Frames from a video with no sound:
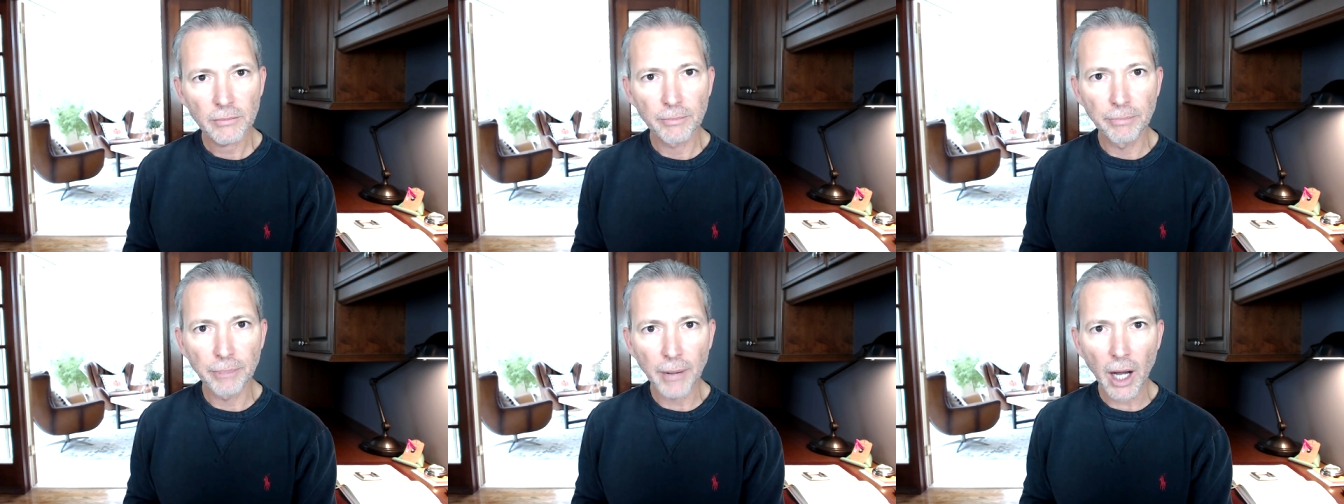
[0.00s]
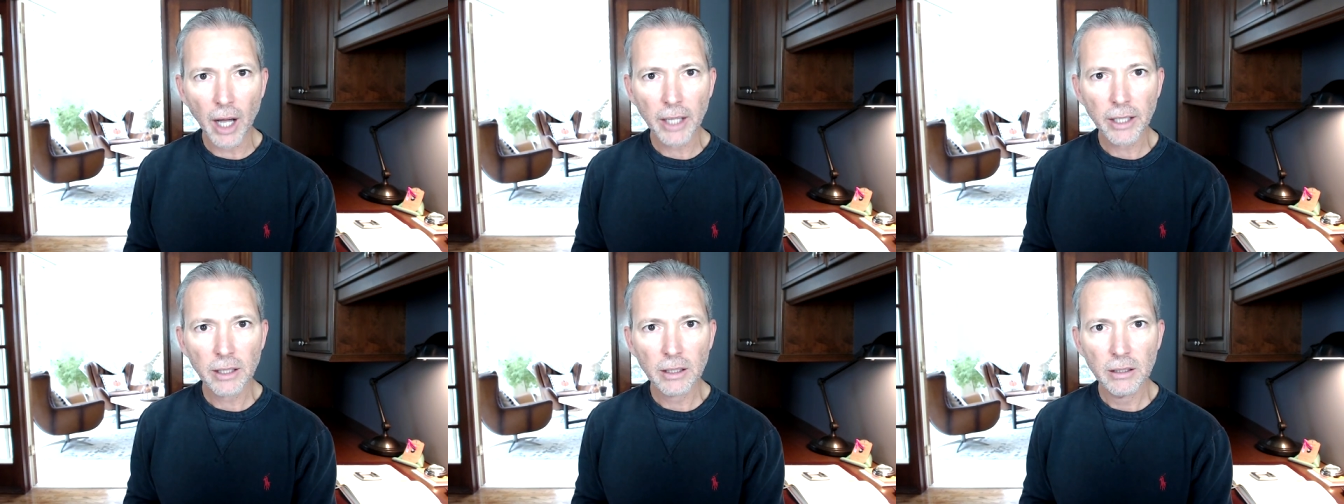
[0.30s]

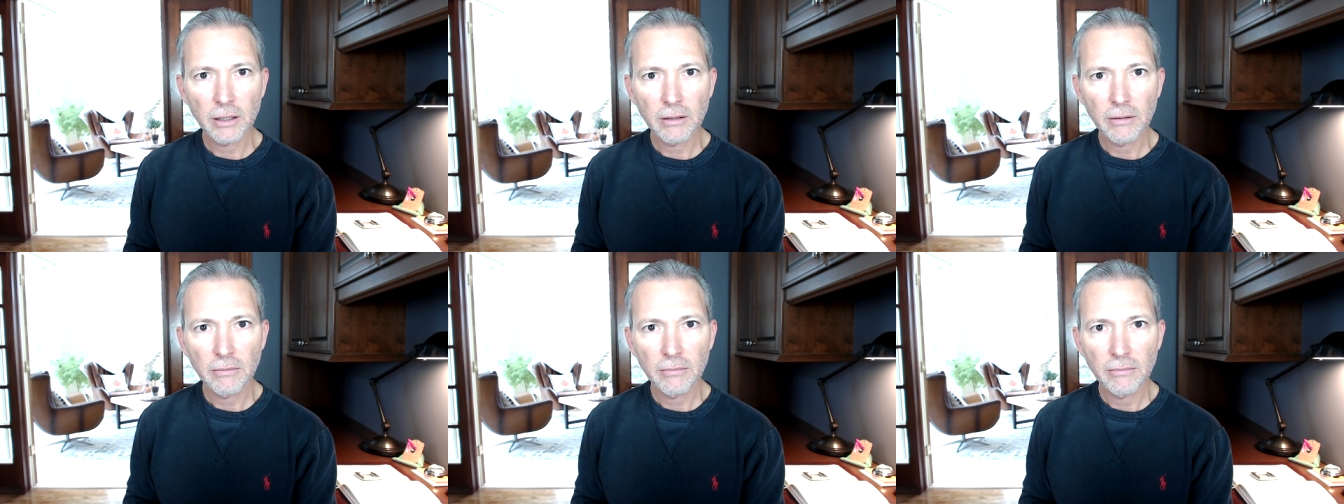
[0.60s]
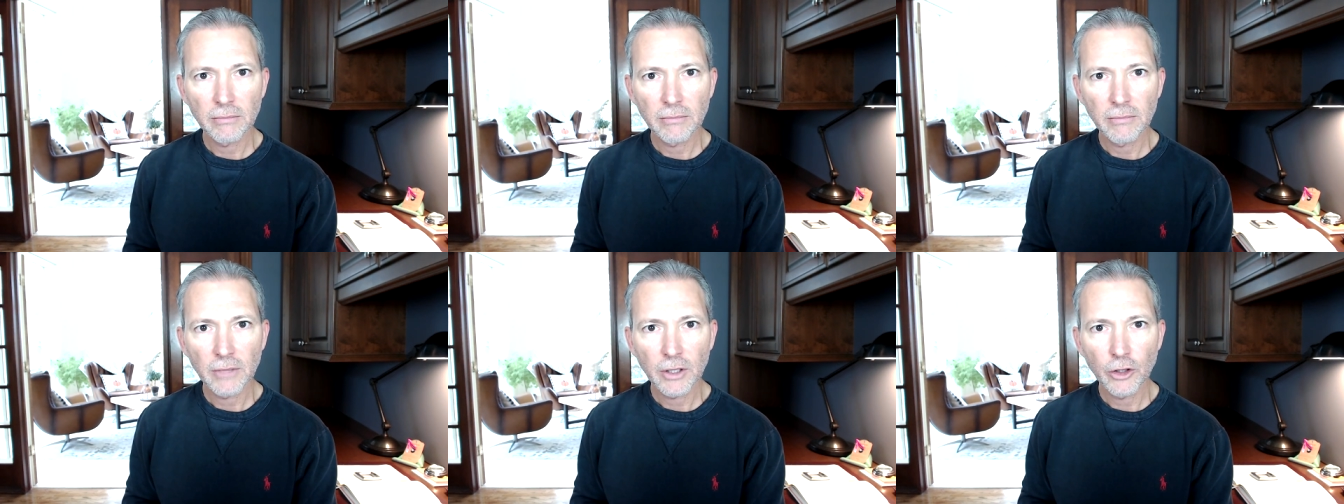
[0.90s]
But
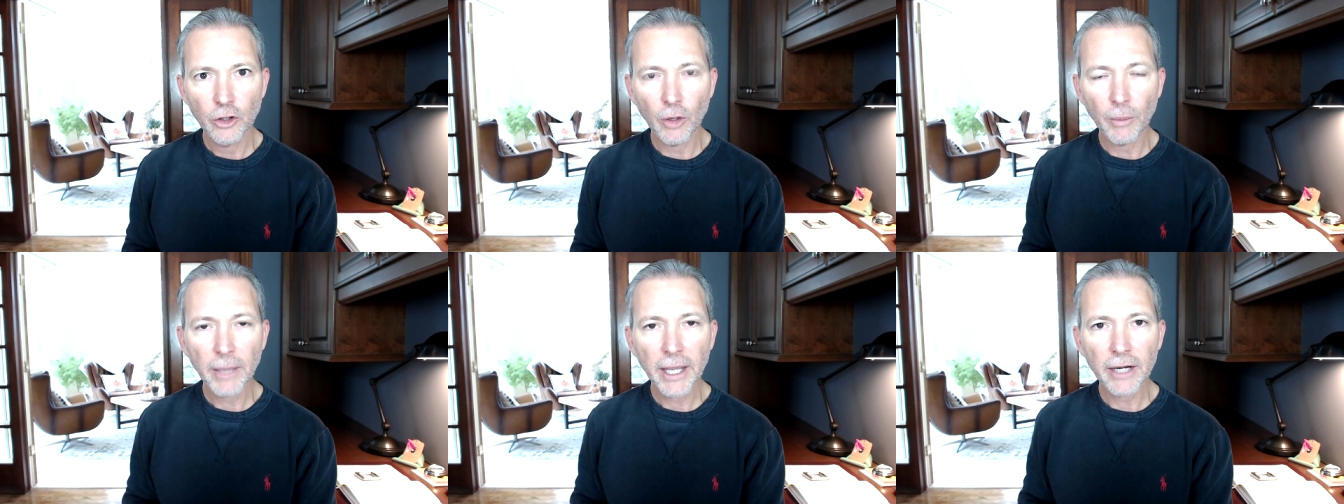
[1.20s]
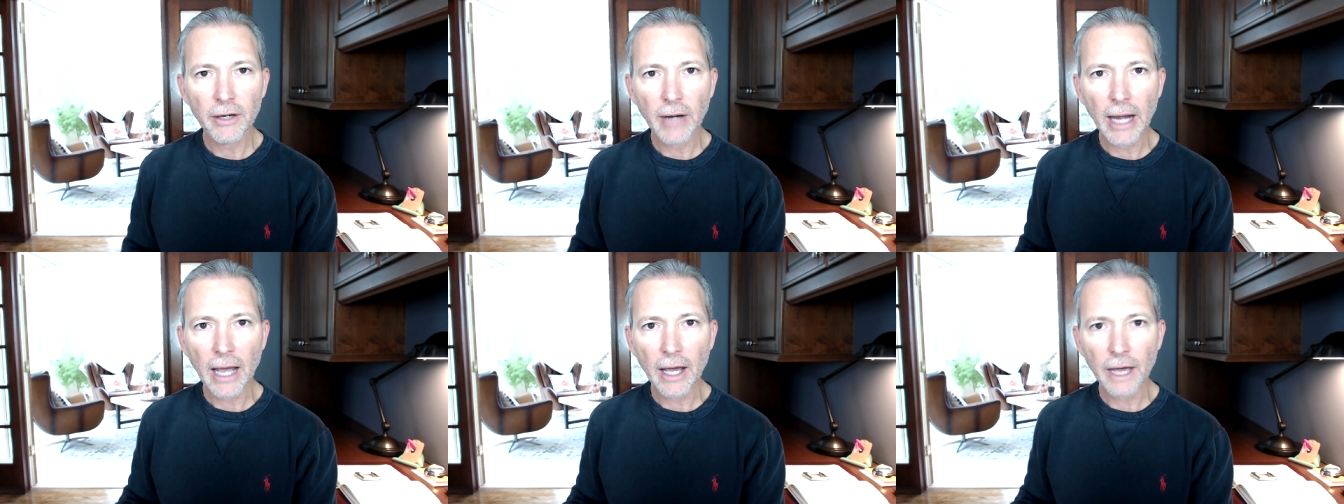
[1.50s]
no
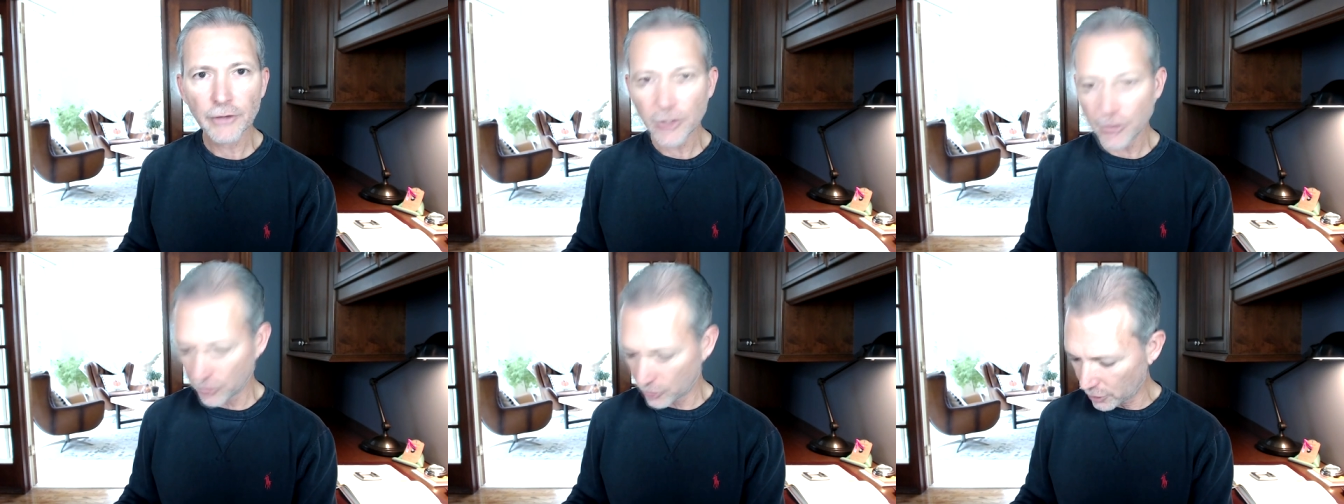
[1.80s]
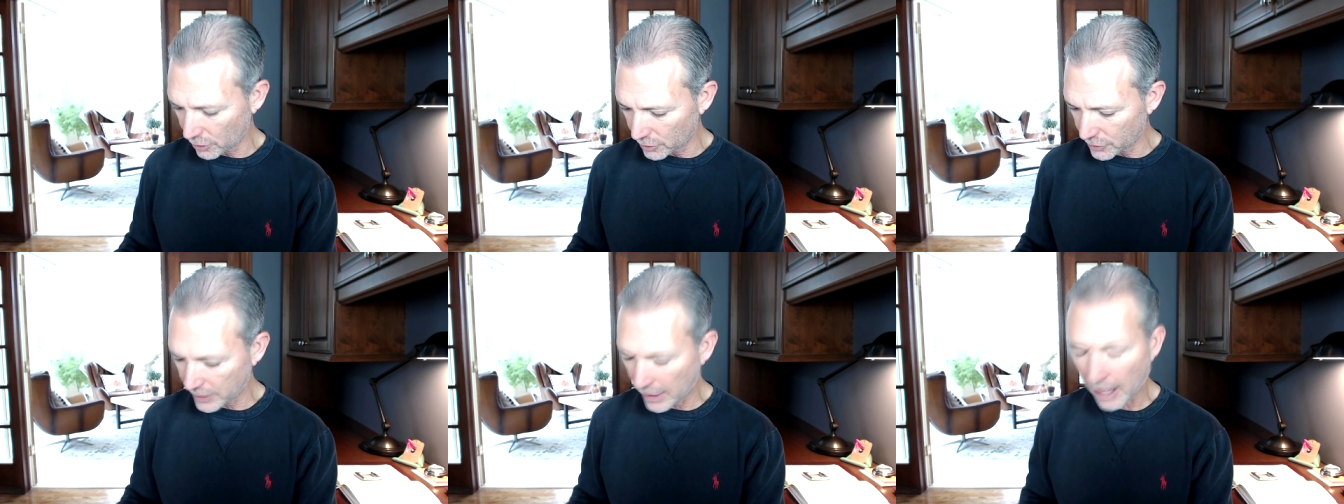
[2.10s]
matter how this
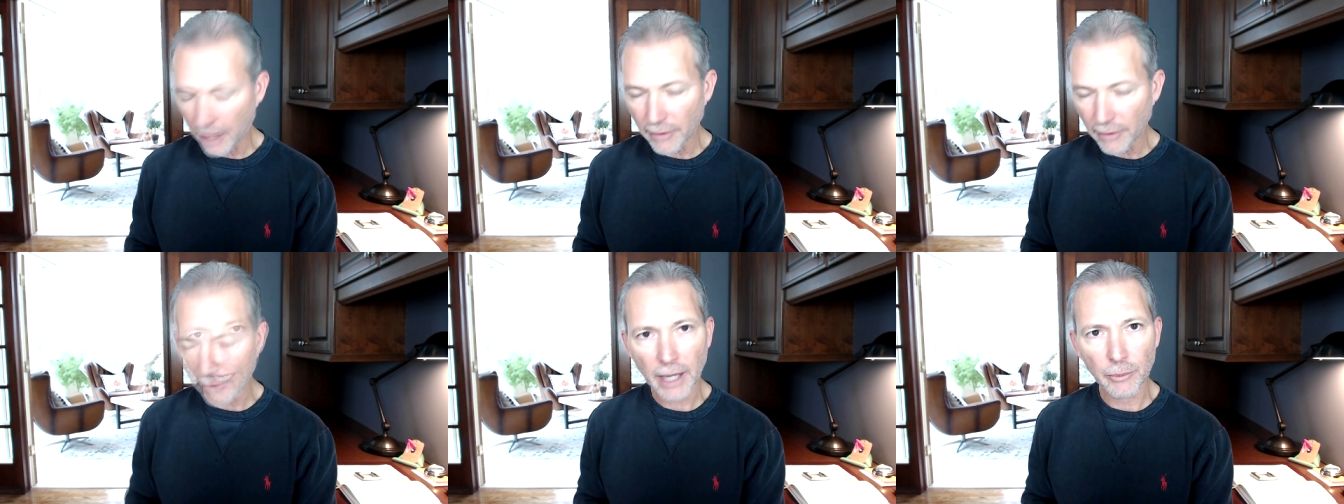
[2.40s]
turns out,